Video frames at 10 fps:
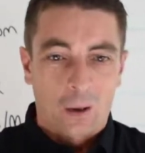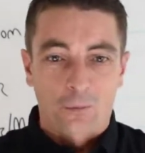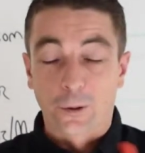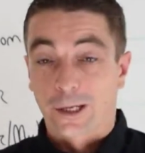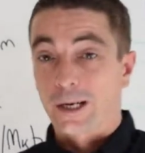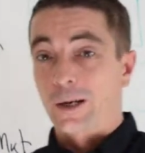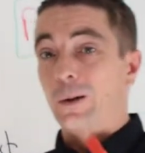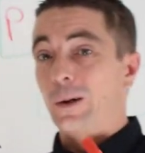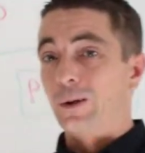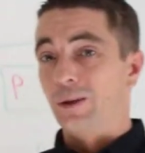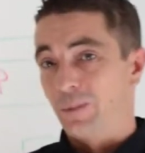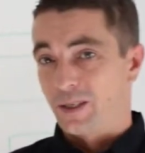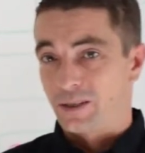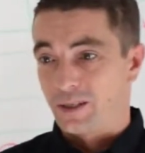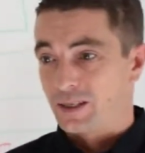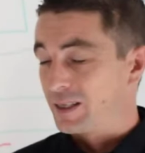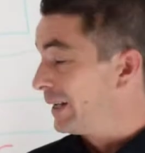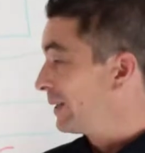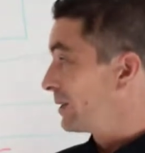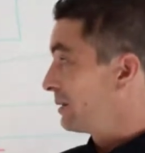Running an online business, it
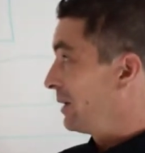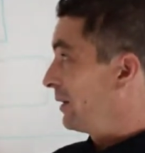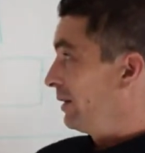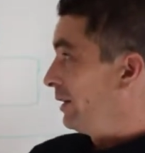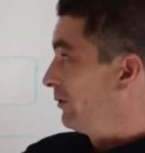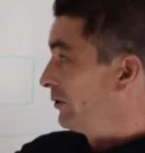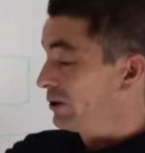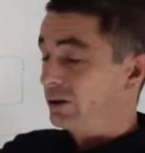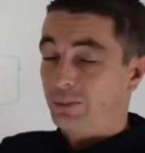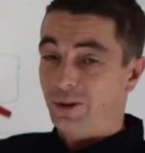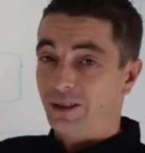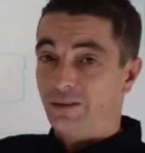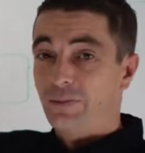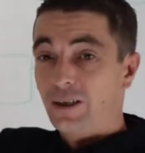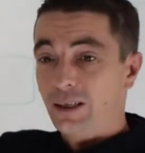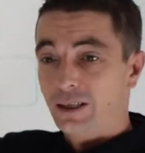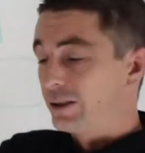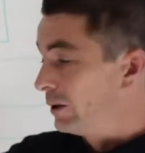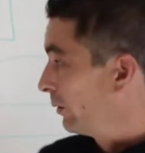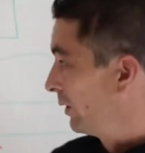doesn't matter if you're just going to be an
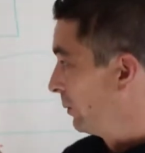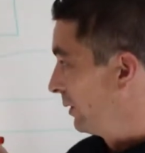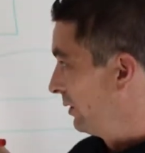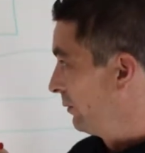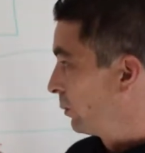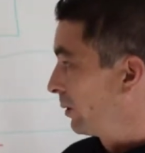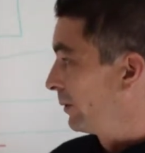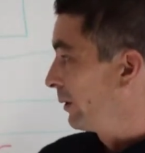affiliate or you want to work with